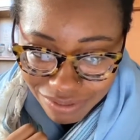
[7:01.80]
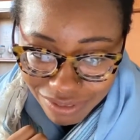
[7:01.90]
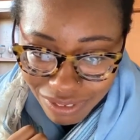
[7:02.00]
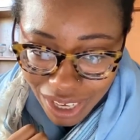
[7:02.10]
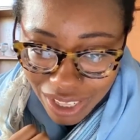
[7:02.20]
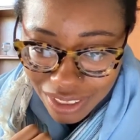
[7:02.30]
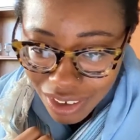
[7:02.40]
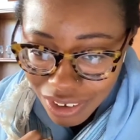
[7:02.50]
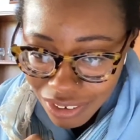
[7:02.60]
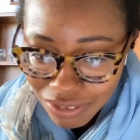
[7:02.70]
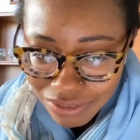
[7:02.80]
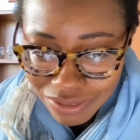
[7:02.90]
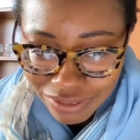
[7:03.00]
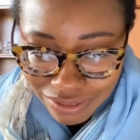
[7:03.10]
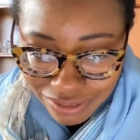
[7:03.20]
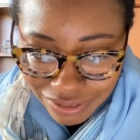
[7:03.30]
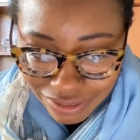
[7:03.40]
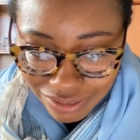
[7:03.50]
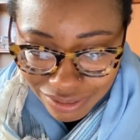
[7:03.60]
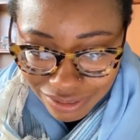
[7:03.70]
Wait, no.
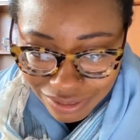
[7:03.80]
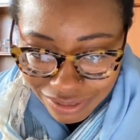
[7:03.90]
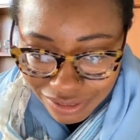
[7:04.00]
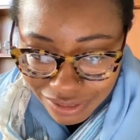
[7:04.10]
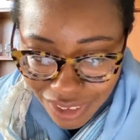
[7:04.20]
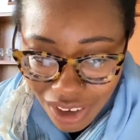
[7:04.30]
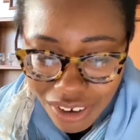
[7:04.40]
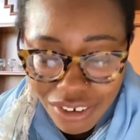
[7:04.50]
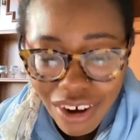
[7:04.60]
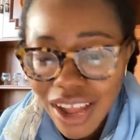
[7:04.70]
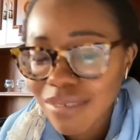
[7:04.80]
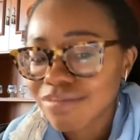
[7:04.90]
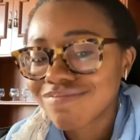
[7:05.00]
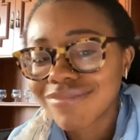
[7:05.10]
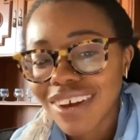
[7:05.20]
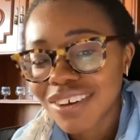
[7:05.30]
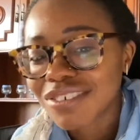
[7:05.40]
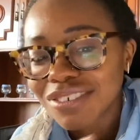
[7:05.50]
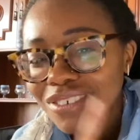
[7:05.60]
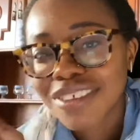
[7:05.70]
Oh, crap.
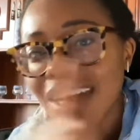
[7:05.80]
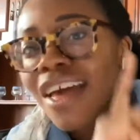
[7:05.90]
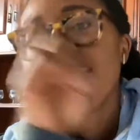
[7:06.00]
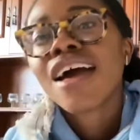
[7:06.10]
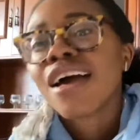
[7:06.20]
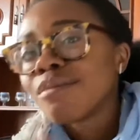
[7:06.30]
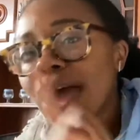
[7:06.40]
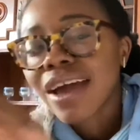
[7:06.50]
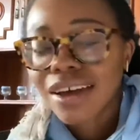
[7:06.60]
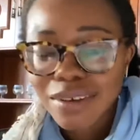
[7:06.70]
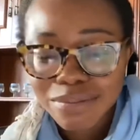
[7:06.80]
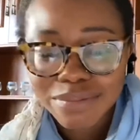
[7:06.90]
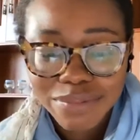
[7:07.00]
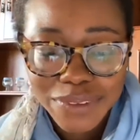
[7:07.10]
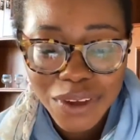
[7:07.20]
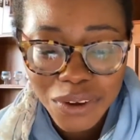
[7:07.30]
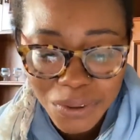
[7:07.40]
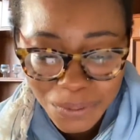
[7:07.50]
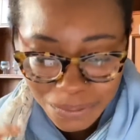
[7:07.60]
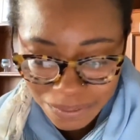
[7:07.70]
No. Back up.
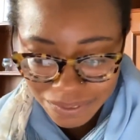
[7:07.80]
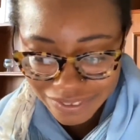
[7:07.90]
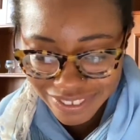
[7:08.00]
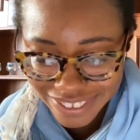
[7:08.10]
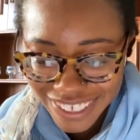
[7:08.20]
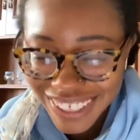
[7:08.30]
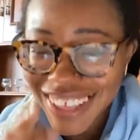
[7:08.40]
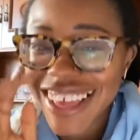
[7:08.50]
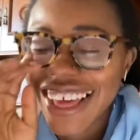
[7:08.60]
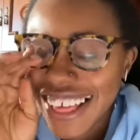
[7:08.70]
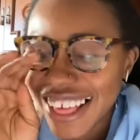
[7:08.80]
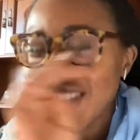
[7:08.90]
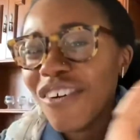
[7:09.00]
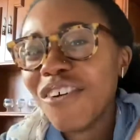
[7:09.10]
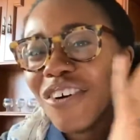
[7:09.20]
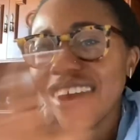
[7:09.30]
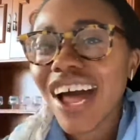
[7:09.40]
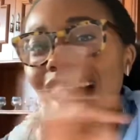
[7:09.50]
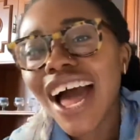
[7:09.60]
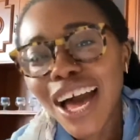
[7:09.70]
So
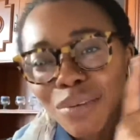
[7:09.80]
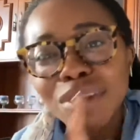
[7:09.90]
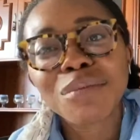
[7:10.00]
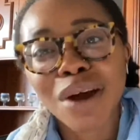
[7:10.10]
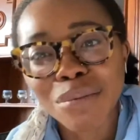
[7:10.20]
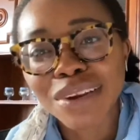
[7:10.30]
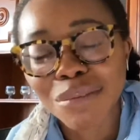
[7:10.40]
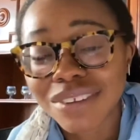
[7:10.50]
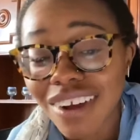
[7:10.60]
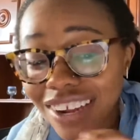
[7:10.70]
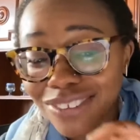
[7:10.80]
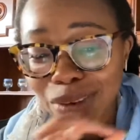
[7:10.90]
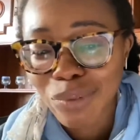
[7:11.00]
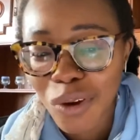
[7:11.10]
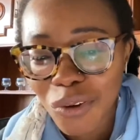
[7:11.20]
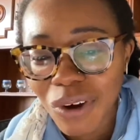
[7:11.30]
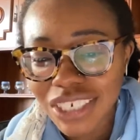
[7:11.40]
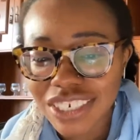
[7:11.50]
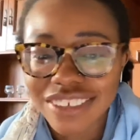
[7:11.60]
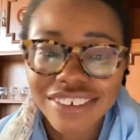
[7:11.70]
I'll put the proper numbers here. I skipped the whole
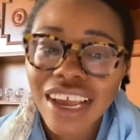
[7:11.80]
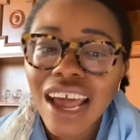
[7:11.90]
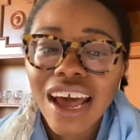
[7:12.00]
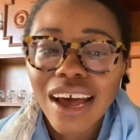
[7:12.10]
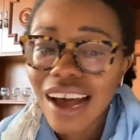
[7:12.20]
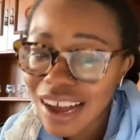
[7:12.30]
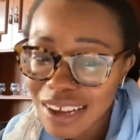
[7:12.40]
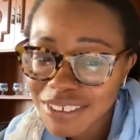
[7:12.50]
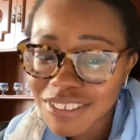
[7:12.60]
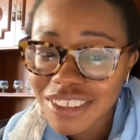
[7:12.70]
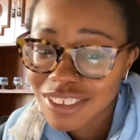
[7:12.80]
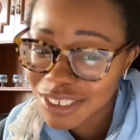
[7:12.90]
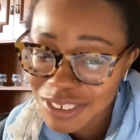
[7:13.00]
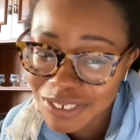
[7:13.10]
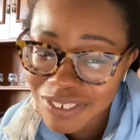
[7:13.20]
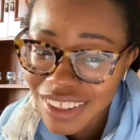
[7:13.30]
question. 2.